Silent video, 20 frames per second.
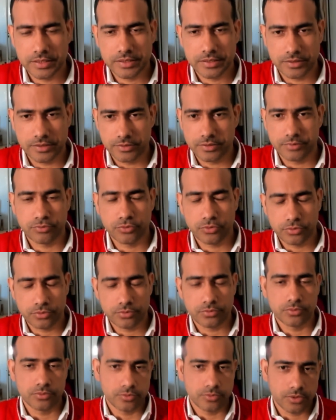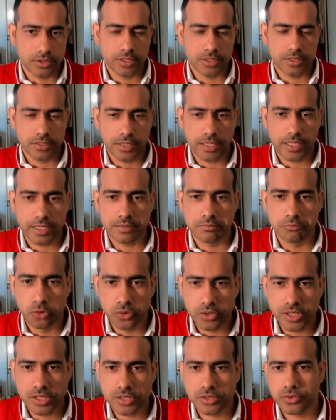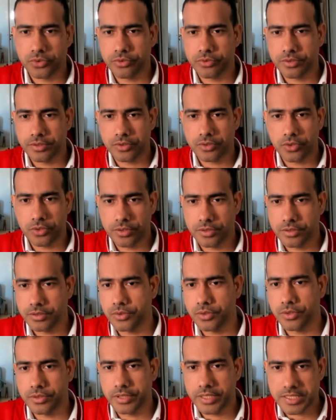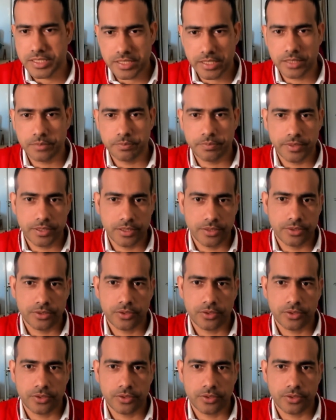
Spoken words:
If you work at Moody's or S&P,